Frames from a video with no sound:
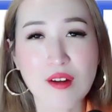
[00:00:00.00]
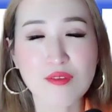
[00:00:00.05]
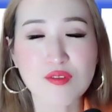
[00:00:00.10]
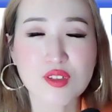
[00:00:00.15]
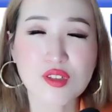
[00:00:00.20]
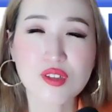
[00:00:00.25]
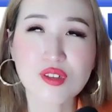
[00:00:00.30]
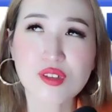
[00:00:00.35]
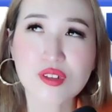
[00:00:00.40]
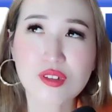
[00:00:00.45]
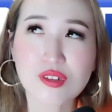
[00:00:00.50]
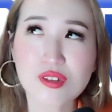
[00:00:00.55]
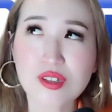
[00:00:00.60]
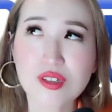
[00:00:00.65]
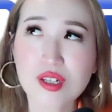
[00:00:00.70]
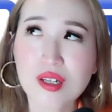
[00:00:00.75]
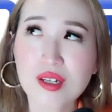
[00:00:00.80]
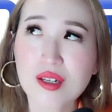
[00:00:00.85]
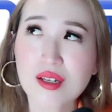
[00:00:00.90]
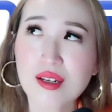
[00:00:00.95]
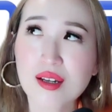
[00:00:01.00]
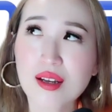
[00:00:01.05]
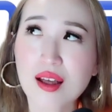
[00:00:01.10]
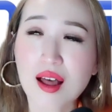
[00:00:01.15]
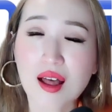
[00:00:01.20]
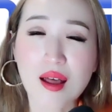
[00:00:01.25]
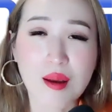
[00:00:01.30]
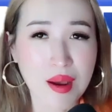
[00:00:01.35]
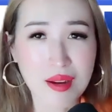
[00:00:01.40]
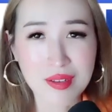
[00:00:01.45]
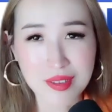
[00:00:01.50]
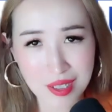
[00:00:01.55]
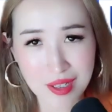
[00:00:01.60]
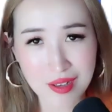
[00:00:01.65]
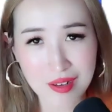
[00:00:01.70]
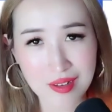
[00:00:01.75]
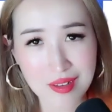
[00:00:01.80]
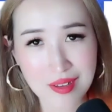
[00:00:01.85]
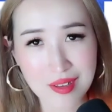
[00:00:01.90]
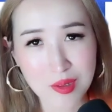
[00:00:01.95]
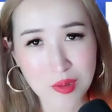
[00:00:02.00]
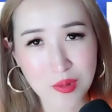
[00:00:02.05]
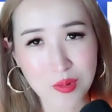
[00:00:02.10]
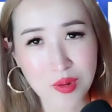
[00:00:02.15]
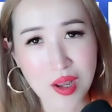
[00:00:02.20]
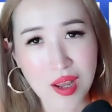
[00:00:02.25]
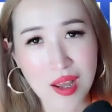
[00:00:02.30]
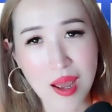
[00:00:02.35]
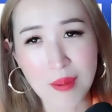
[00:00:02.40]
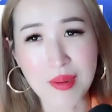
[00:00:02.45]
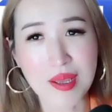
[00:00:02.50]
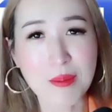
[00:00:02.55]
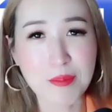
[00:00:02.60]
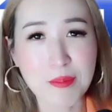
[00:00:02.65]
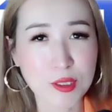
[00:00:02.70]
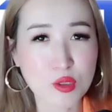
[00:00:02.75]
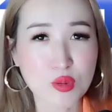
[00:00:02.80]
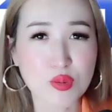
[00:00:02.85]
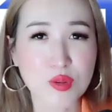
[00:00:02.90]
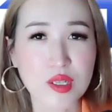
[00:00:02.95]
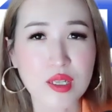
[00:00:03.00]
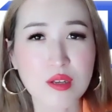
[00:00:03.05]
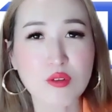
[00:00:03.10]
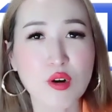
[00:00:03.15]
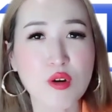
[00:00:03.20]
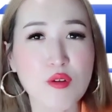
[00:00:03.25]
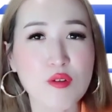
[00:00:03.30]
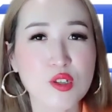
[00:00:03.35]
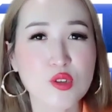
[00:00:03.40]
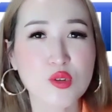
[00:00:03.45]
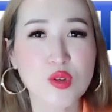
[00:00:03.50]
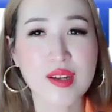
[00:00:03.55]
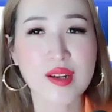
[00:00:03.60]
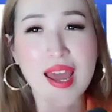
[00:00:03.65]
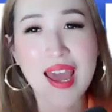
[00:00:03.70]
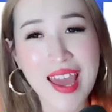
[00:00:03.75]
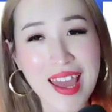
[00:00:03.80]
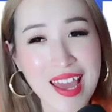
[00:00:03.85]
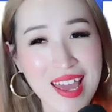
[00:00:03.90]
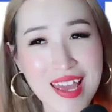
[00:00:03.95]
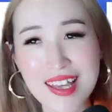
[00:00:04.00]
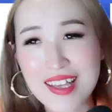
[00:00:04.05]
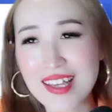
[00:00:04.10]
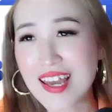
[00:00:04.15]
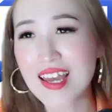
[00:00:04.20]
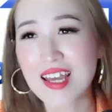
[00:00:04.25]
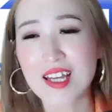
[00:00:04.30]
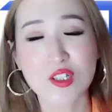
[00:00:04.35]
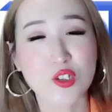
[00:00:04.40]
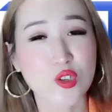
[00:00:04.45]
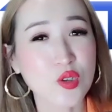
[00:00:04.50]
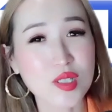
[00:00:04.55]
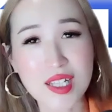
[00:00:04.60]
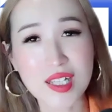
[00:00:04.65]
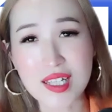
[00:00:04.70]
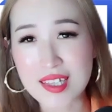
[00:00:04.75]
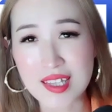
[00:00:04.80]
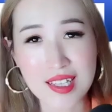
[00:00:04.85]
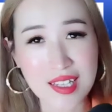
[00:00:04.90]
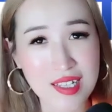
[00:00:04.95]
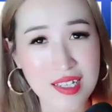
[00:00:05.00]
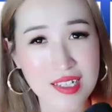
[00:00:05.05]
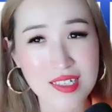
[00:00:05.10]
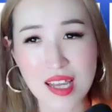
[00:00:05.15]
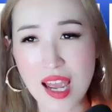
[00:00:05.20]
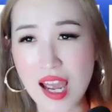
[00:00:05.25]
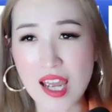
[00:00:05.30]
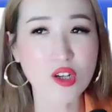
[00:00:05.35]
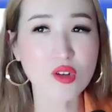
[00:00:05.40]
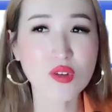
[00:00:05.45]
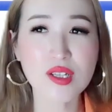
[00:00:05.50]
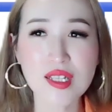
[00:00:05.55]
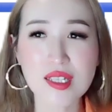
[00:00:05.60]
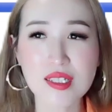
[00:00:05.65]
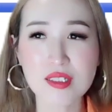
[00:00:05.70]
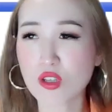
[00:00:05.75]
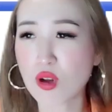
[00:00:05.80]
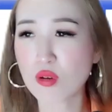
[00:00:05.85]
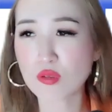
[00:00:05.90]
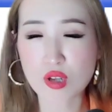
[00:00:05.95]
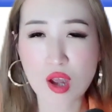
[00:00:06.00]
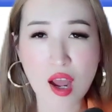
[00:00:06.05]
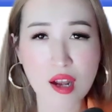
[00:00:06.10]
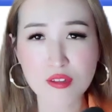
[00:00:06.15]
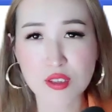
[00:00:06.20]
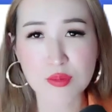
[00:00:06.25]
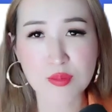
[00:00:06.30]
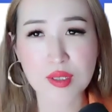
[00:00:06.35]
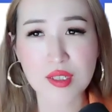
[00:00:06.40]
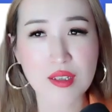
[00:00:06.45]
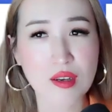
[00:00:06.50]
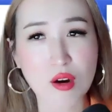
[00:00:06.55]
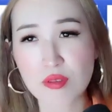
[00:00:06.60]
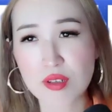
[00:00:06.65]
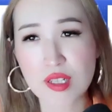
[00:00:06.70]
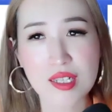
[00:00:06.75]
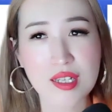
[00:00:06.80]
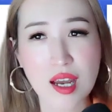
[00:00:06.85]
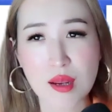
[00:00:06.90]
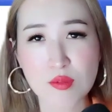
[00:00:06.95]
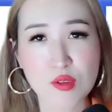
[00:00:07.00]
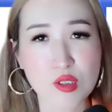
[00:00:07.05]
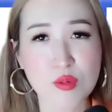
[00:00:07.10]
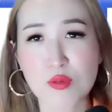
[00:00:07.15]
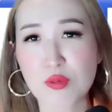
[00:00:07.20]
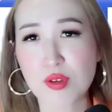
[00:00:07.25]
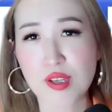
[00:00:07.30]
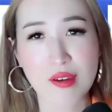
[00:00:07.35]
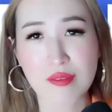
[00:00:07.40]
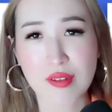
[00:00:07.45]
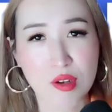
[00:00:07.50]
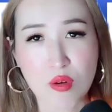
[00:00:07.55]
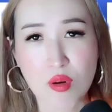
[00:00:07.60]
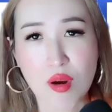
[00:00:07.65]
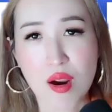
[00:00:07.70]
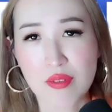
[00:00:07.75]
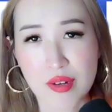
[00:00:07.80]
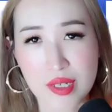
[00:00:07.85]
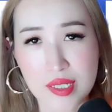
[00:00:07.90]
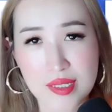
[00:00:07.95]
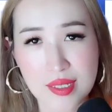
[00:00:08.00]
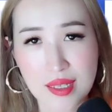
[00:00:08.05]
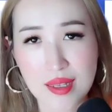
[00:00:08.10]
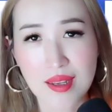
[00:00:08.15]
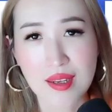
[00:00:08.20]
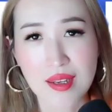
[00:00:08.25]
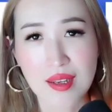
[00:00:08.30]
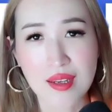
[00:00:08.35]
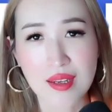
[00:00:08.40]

after a year, I mean, in between, we always try, hey, do you need this? Don't talk to me. Only come to me when you have inquiries.